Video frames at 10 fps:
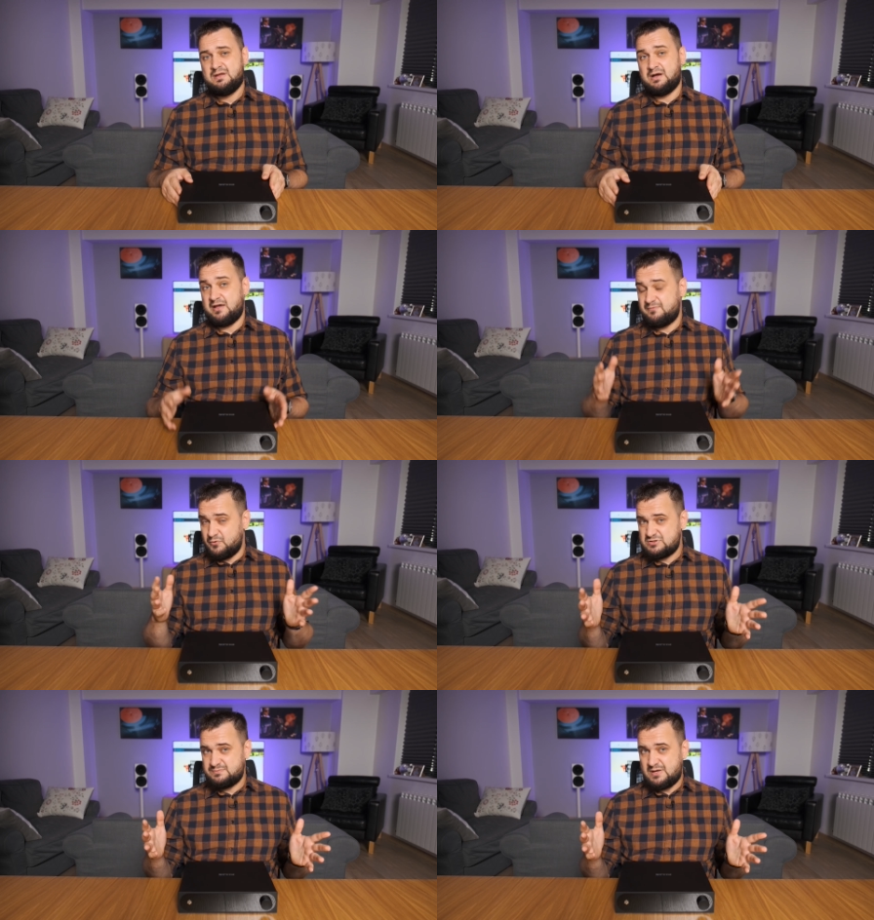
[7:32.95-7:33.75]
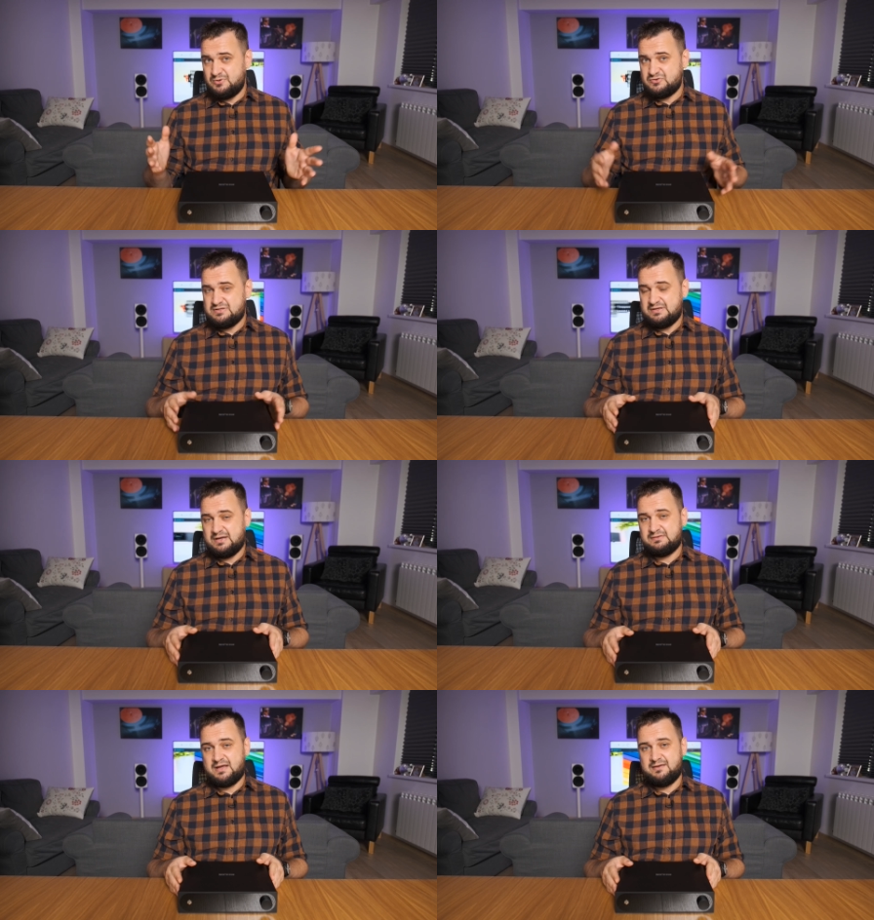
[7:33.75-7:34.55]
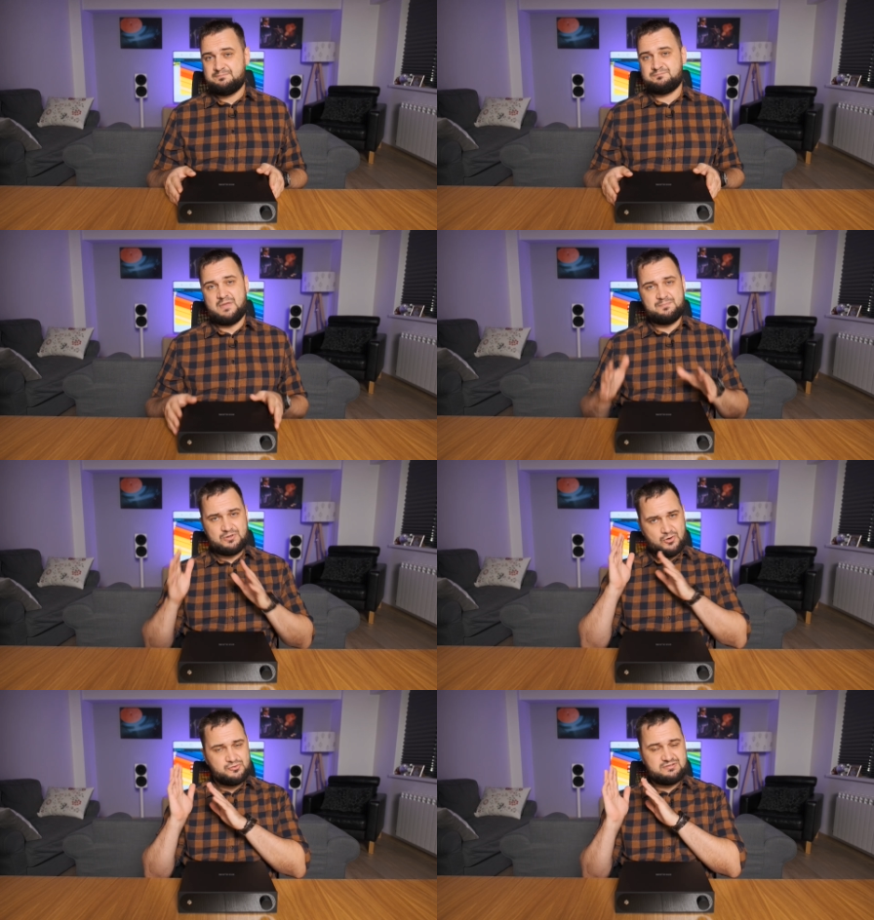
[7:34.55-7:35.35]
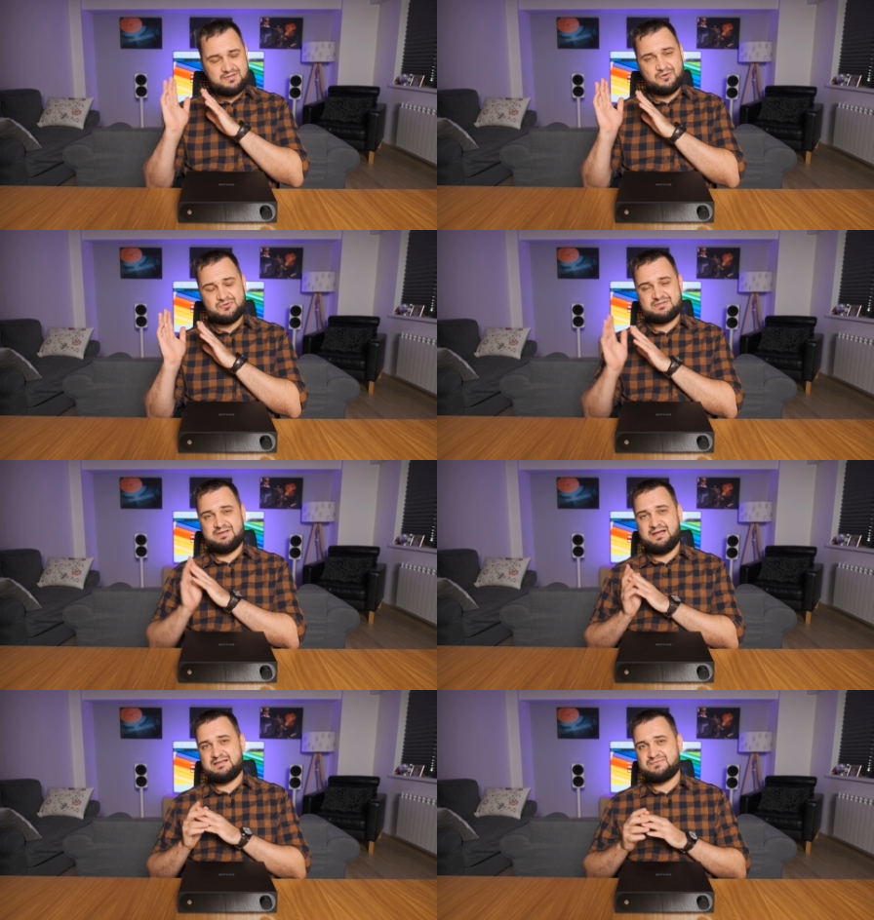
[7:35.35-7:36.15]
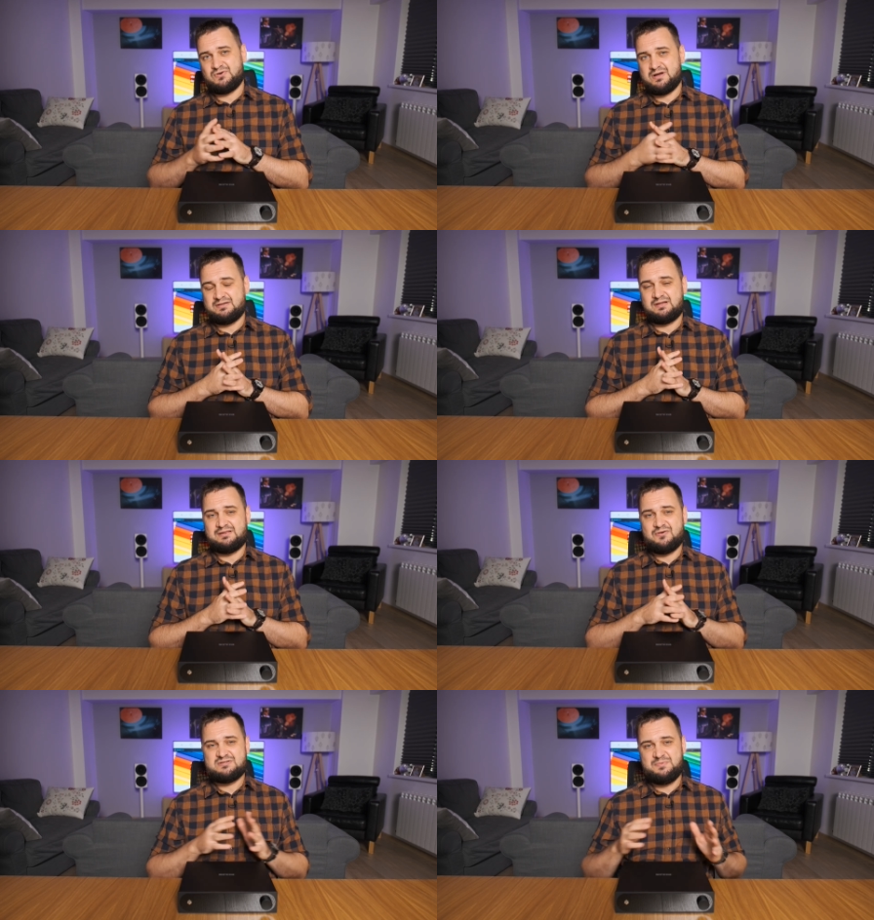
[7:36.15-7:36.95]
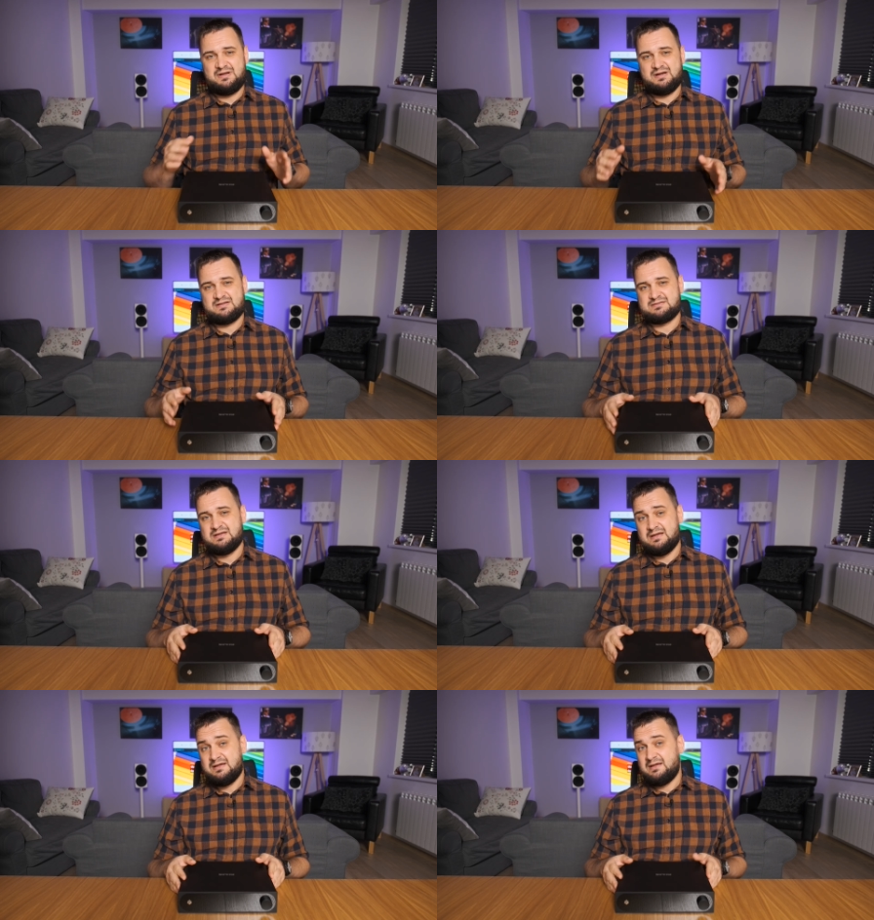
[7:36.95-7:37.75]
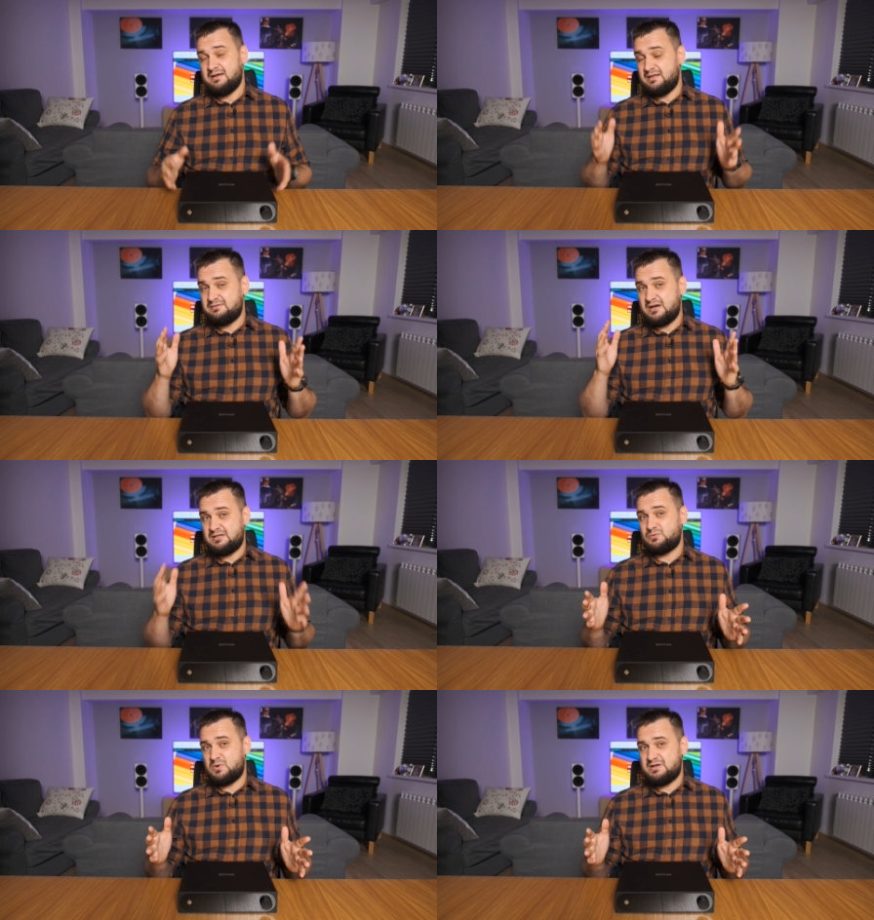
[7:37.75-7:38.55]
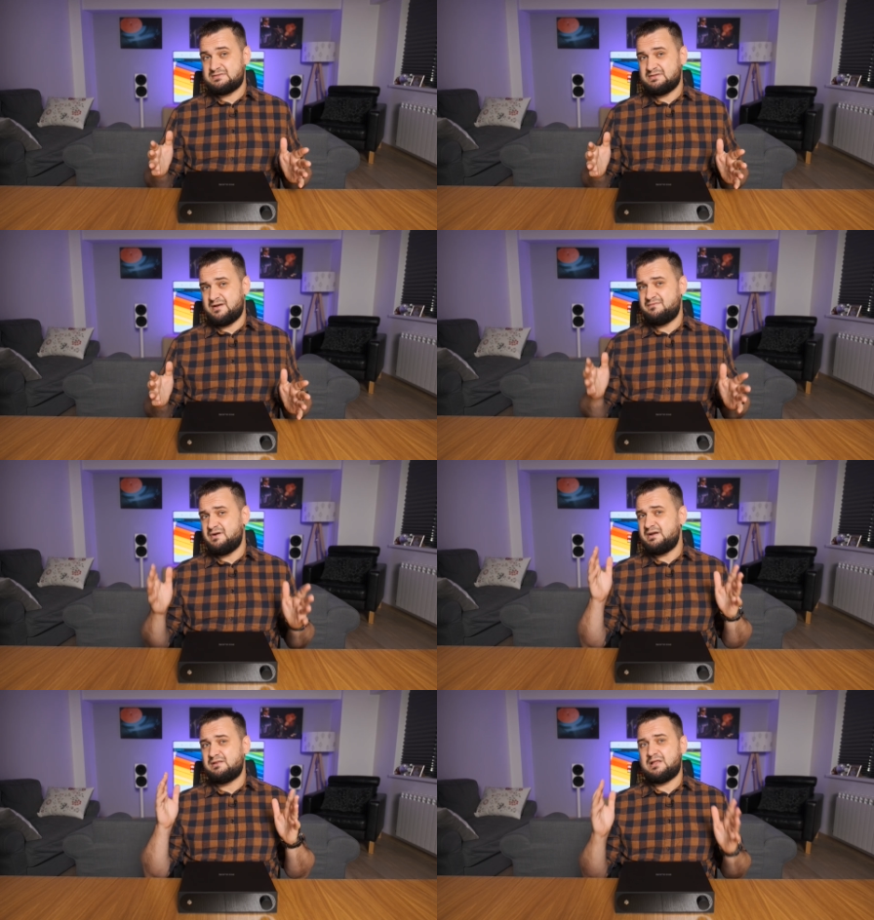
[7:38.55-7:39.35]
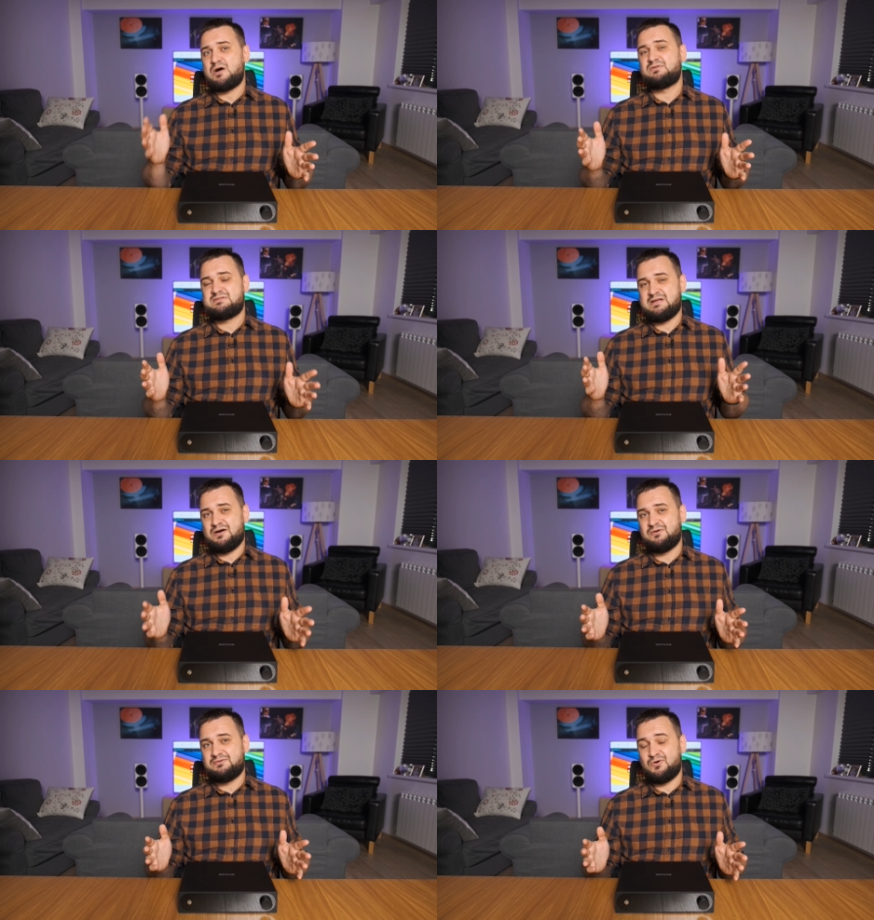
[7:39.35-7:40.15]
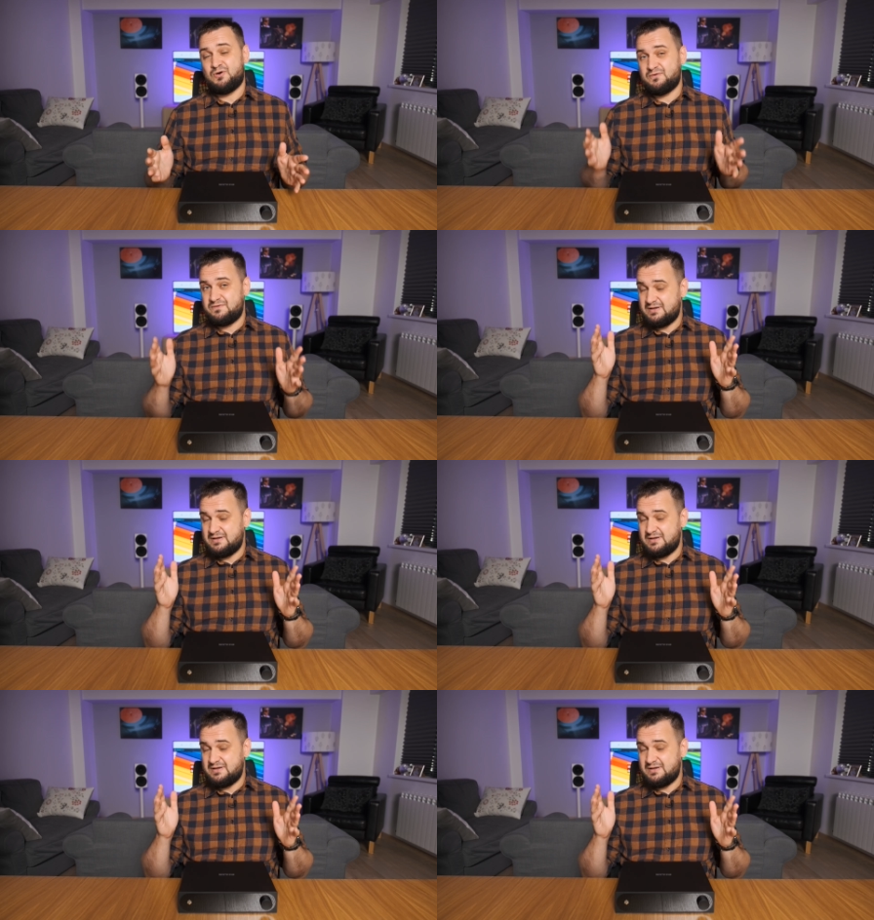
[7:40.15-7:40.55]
I've paused my music and I approached those S400 loudspeakers, and there it was, a very loud sound of